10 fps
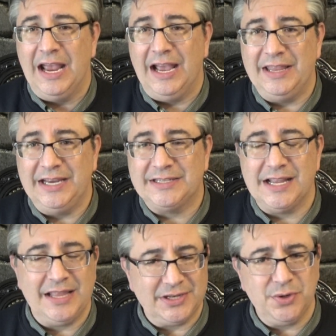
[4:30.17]
And they
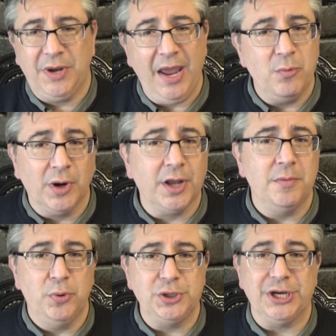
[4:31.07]
said, that's okay, we're going to
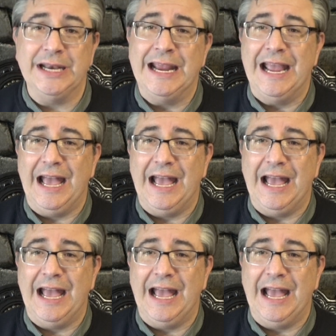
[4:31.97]
push it.